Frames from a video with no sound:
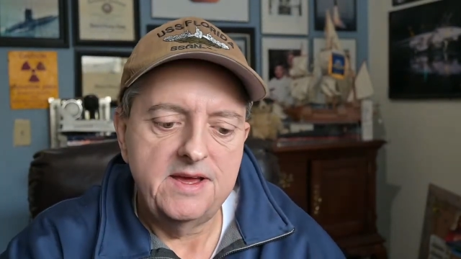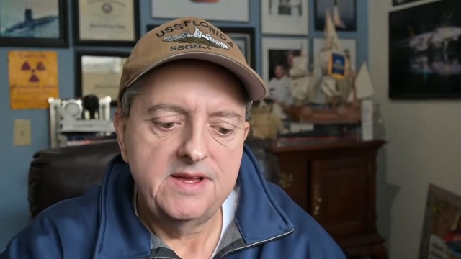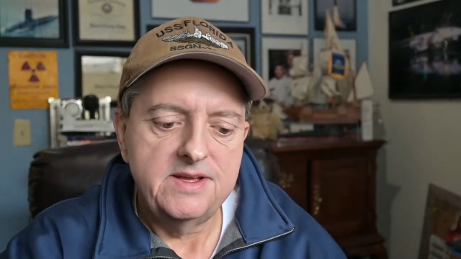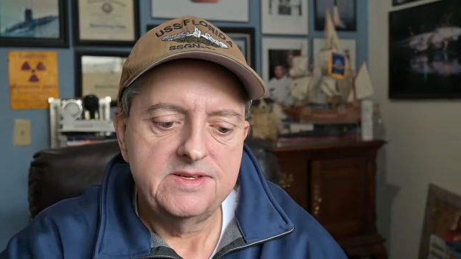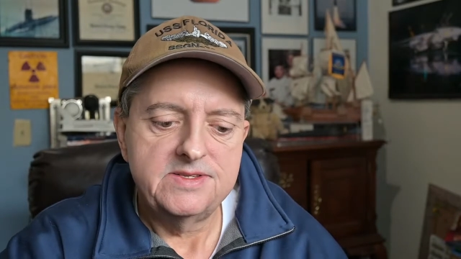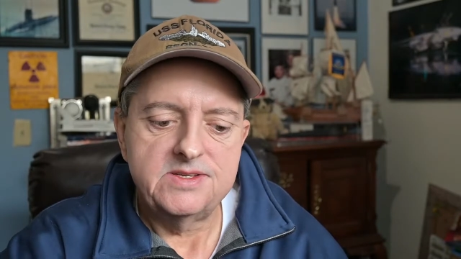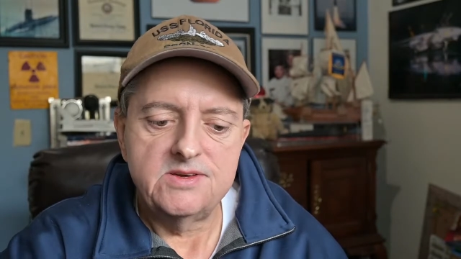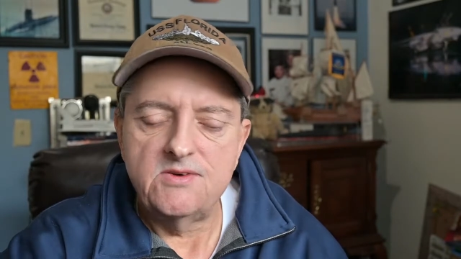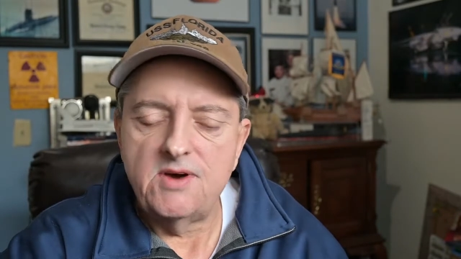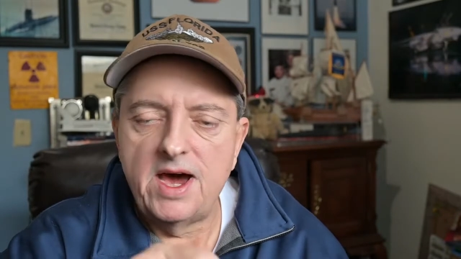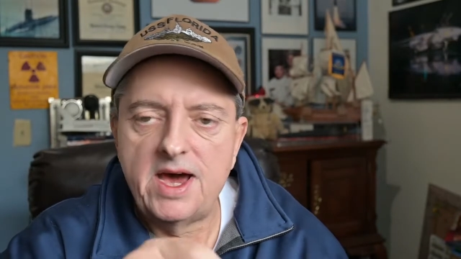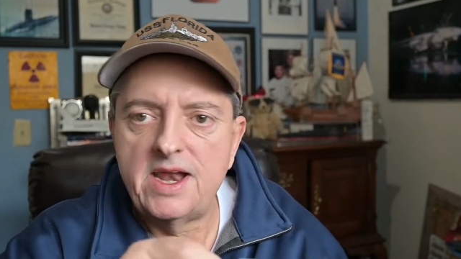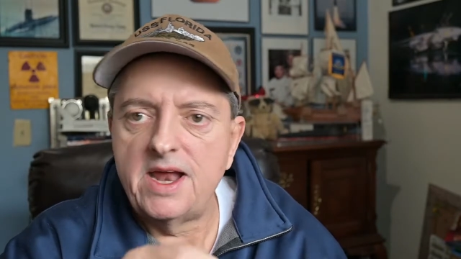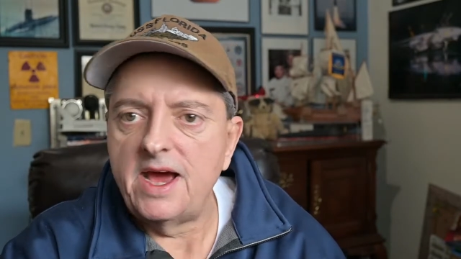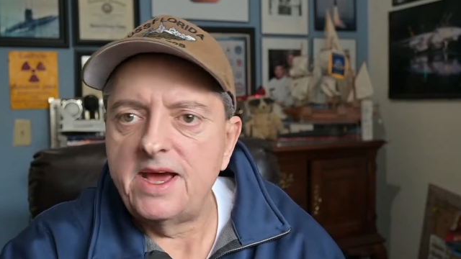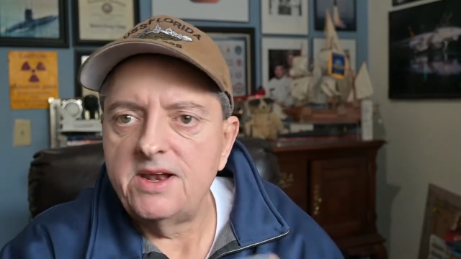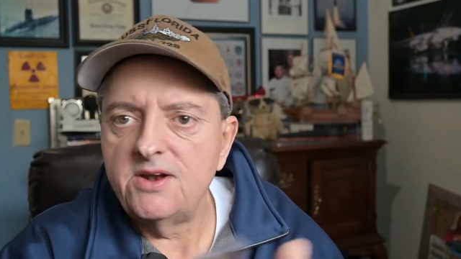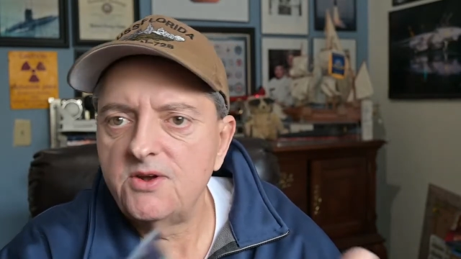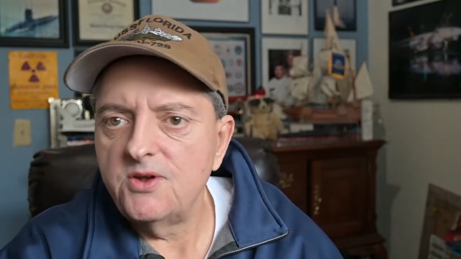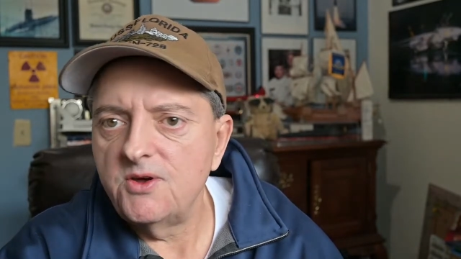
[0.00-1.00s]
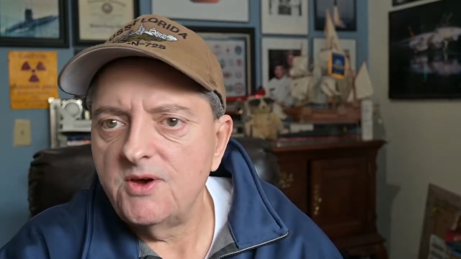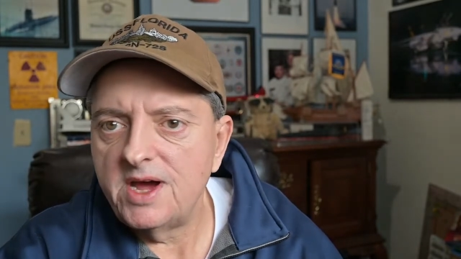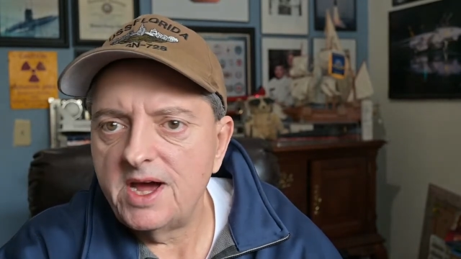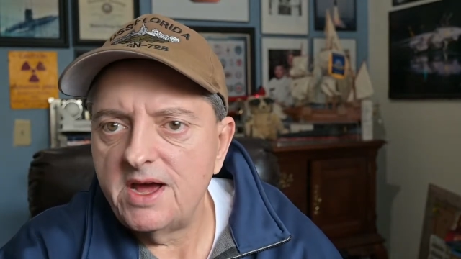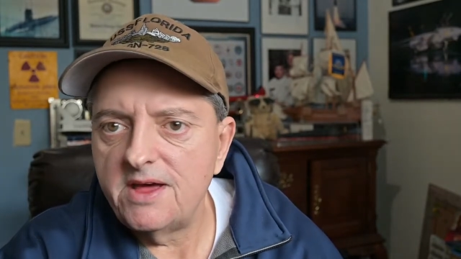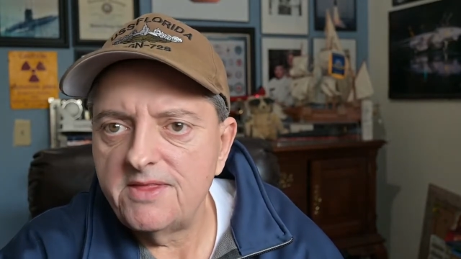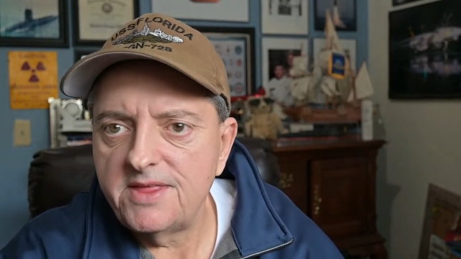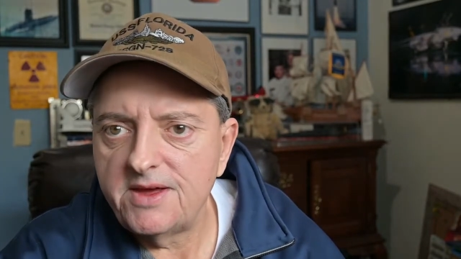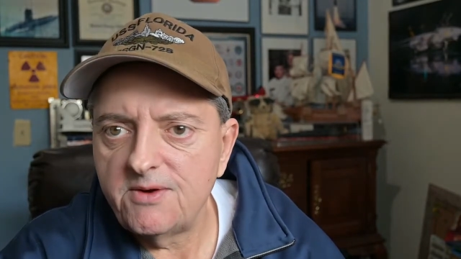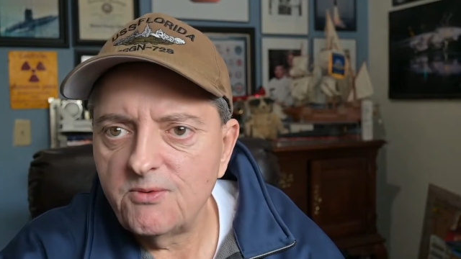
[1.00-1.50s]
So I don't know
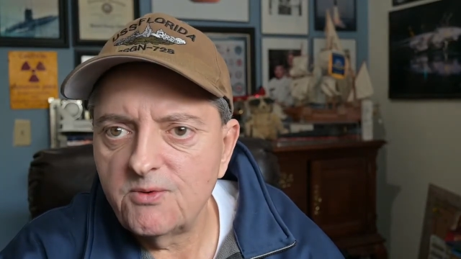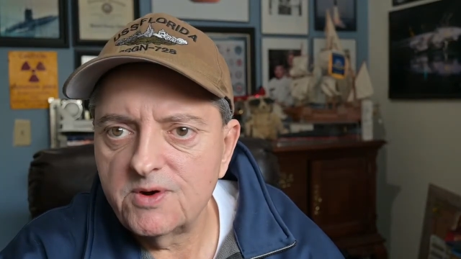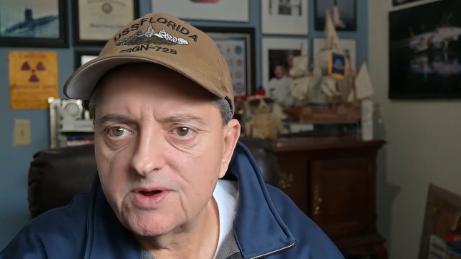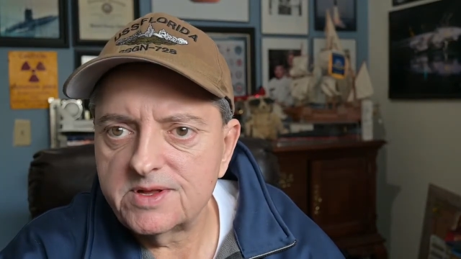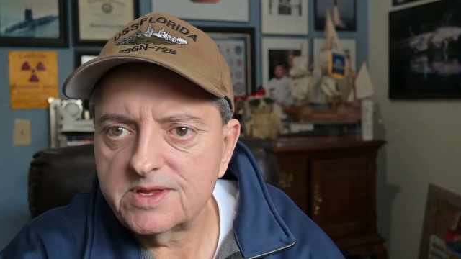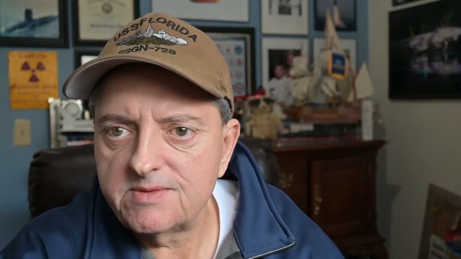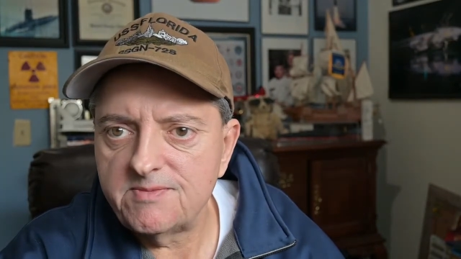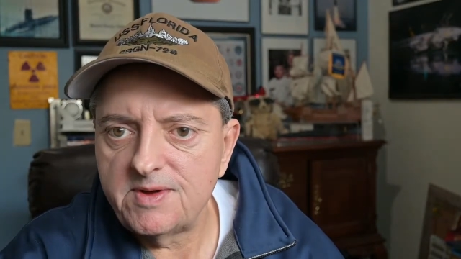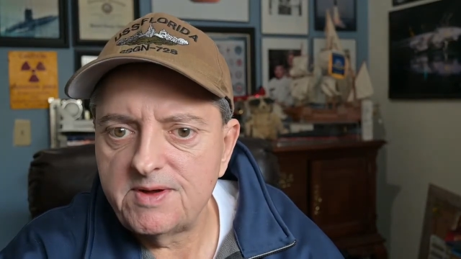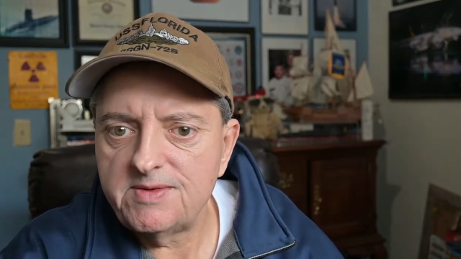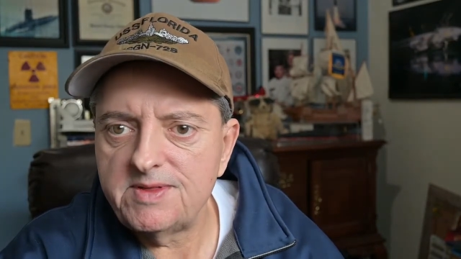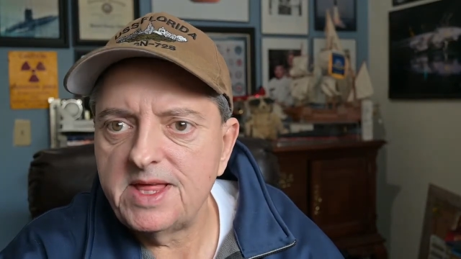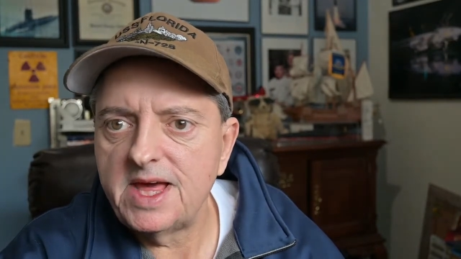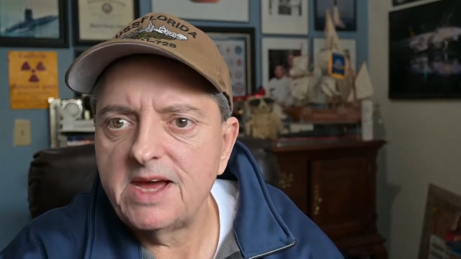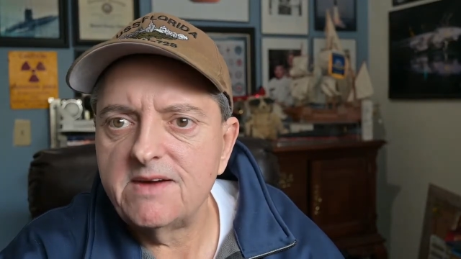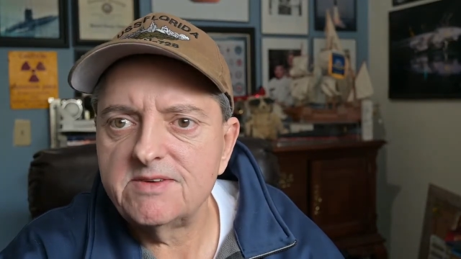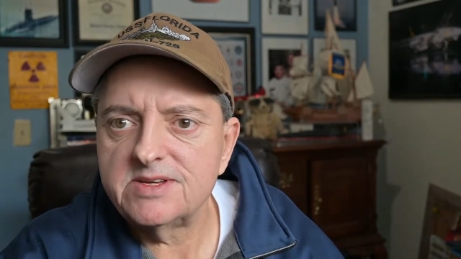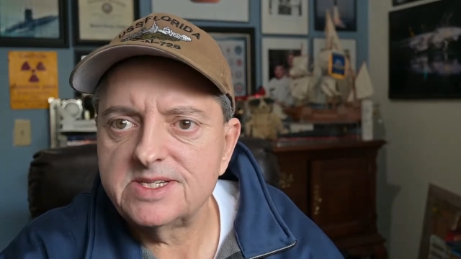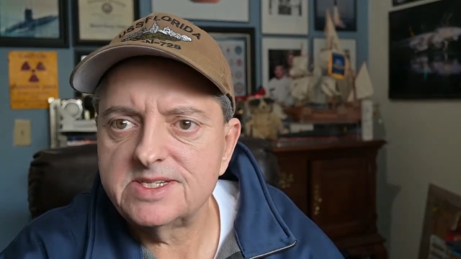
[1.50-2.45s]
how they work. Maybe they have